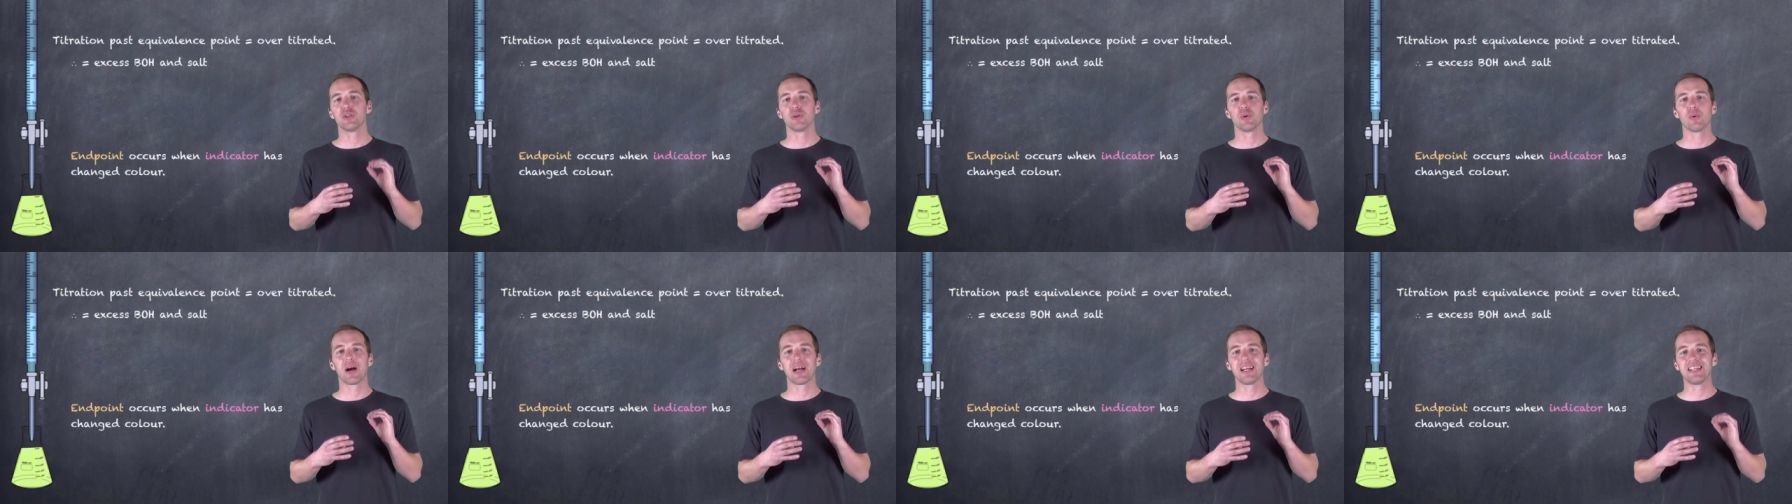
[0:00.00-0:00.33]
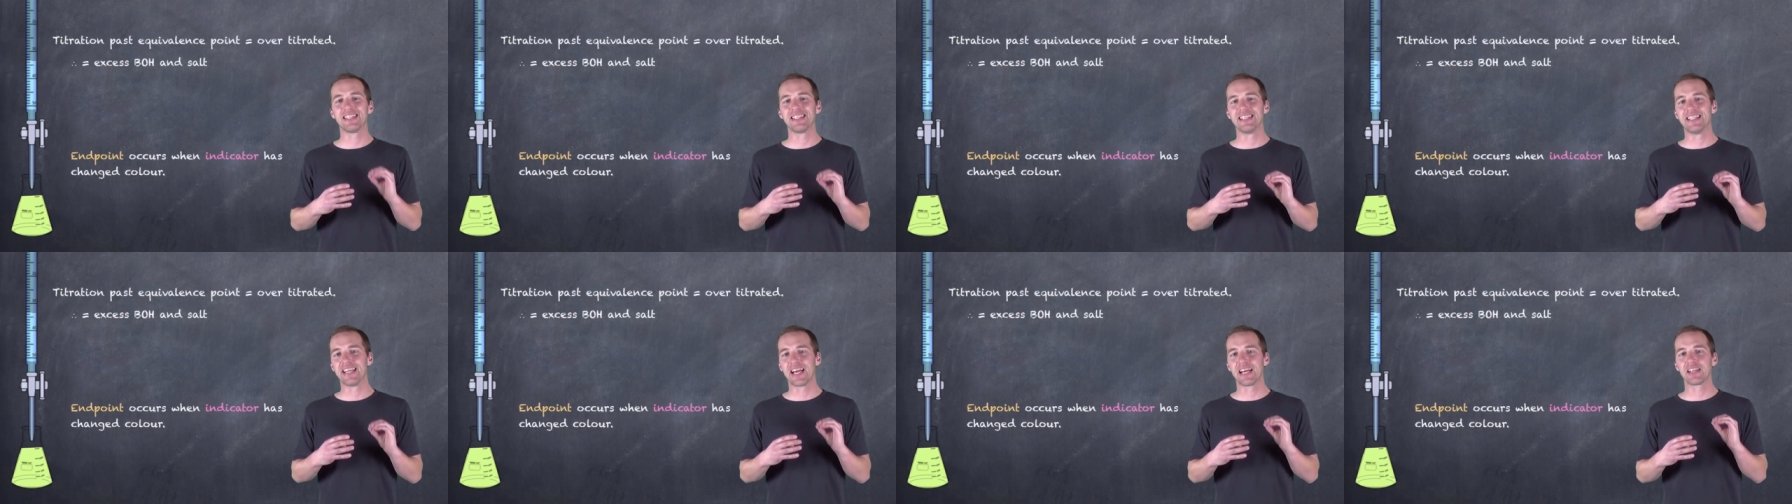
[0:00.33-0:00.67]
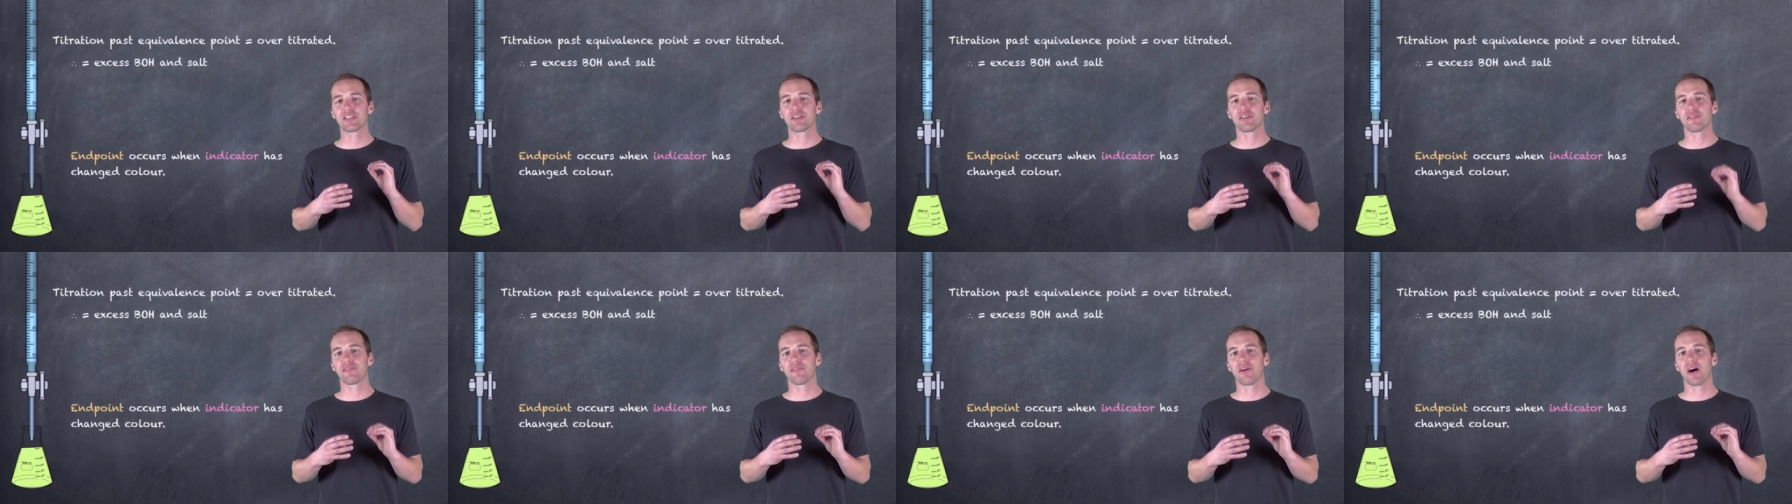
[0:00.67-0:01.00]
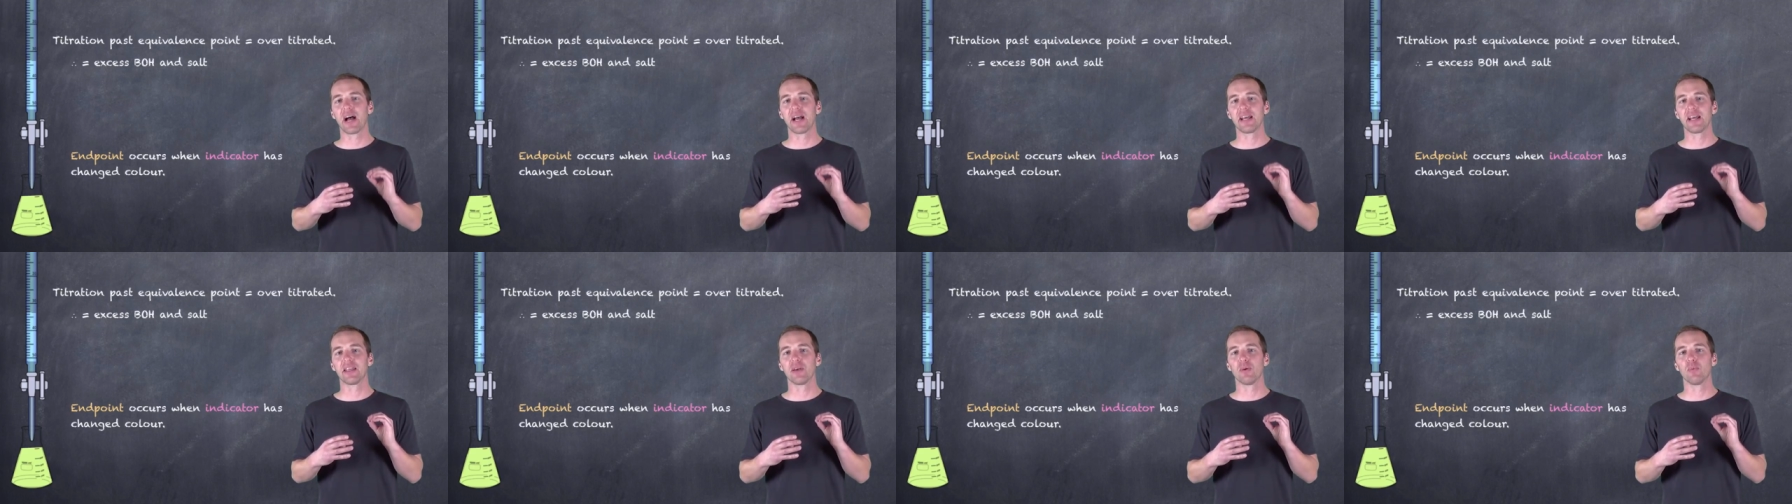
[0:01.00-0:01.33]
to
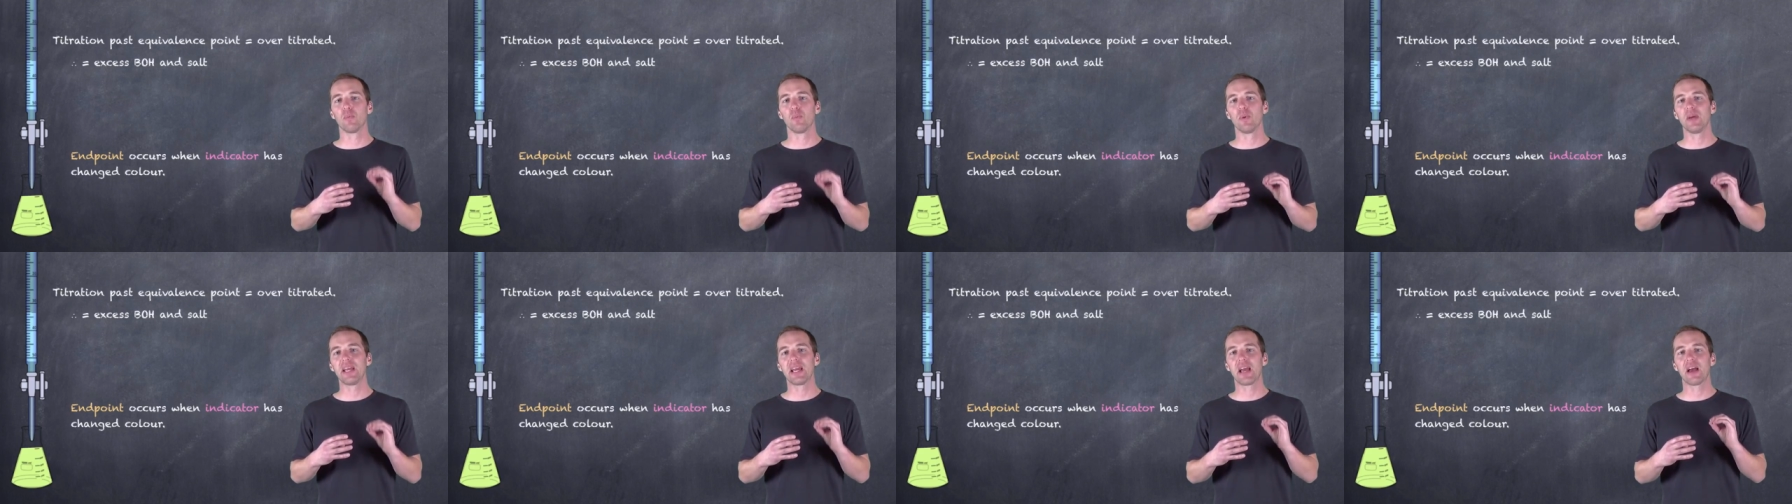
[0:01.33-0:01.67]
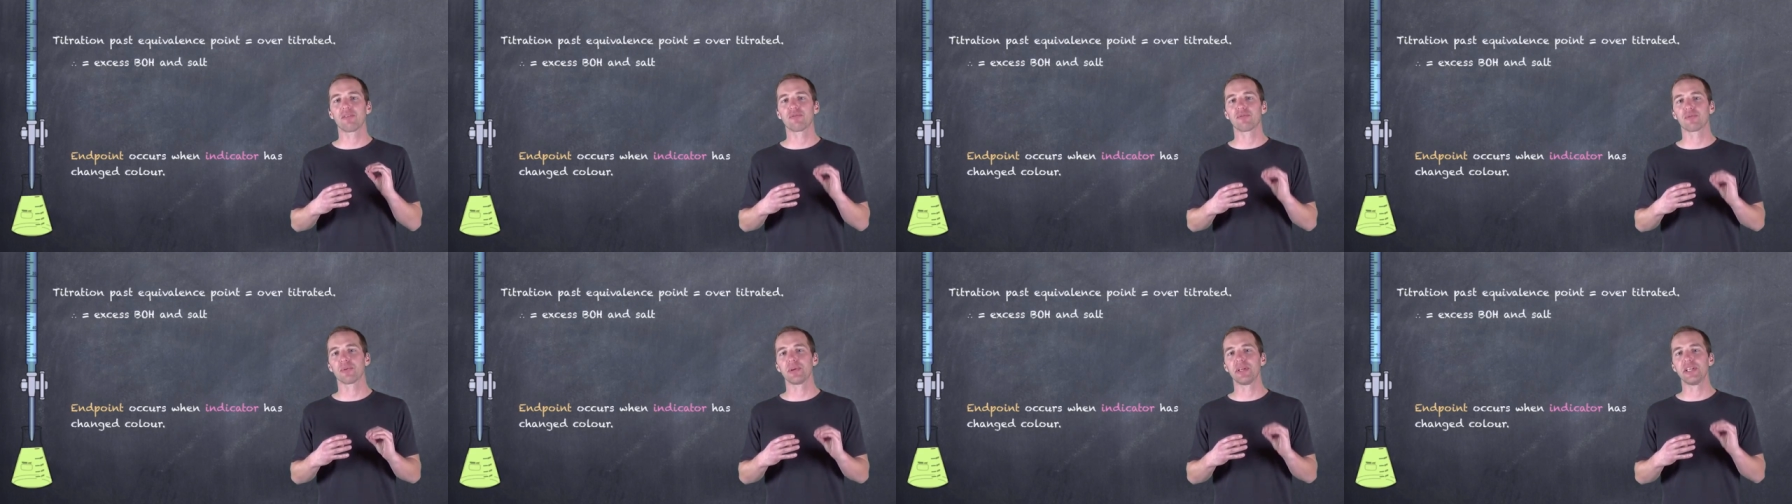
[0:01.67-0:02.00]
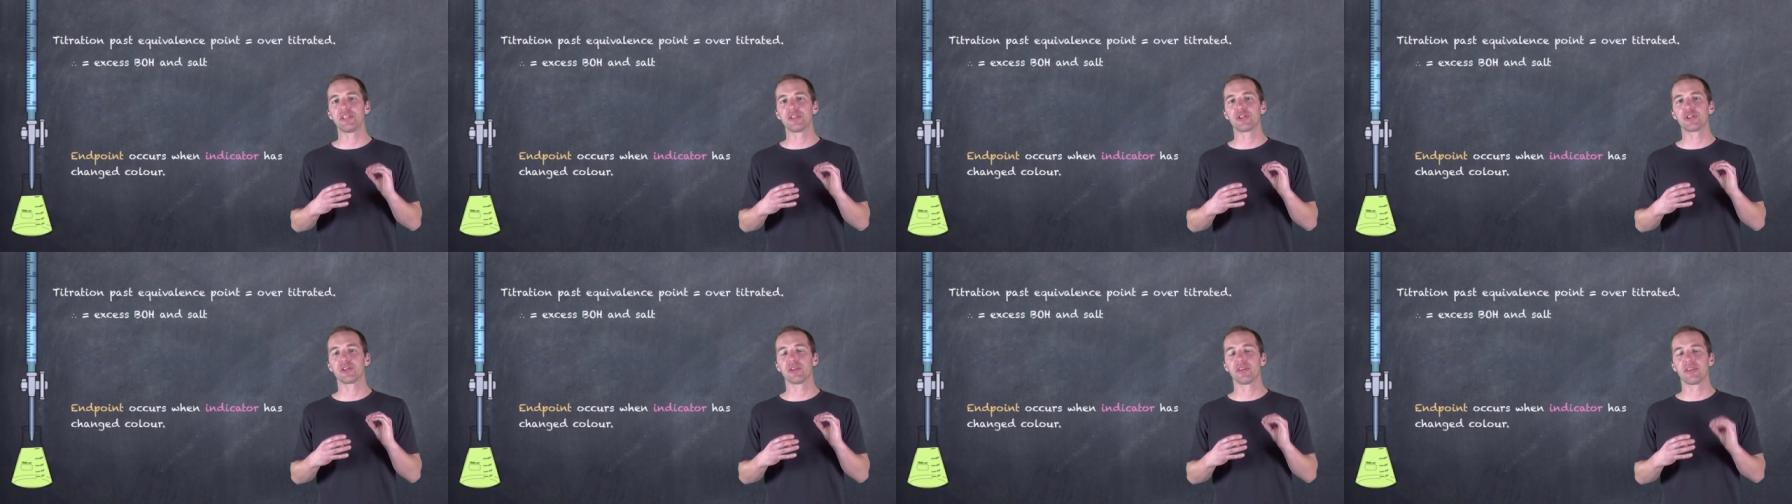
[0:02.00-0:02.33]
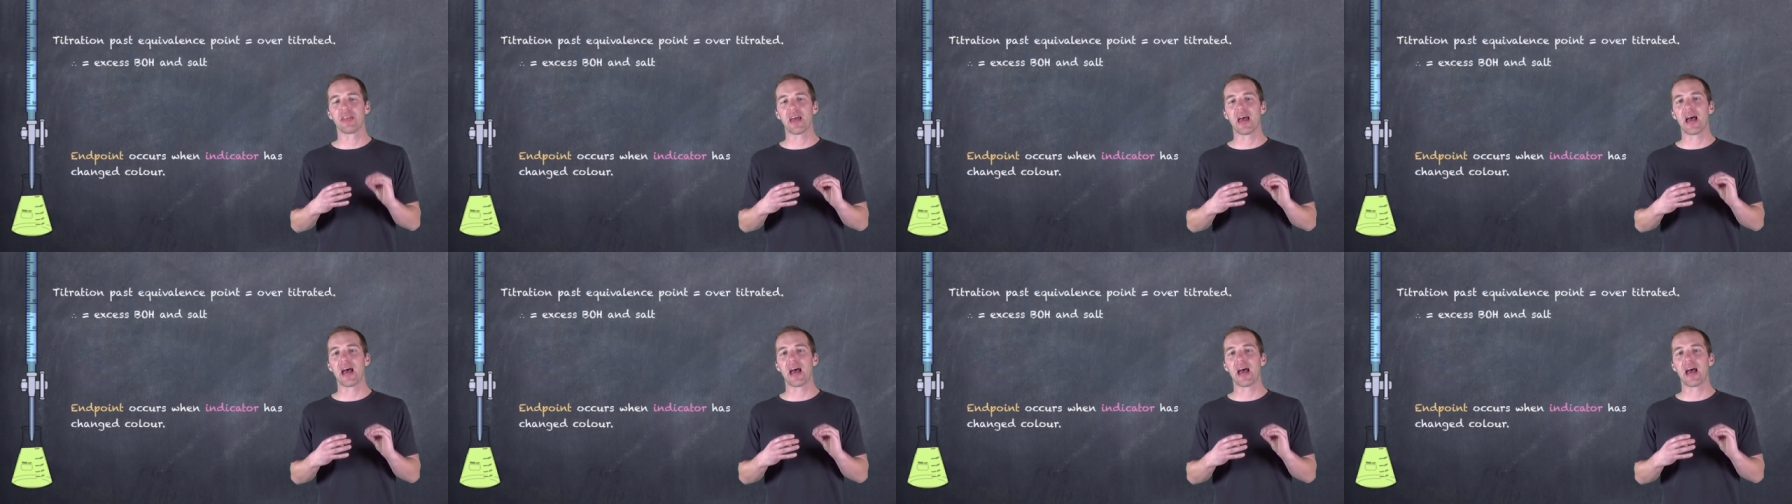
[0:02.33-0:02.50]
identify that we have reached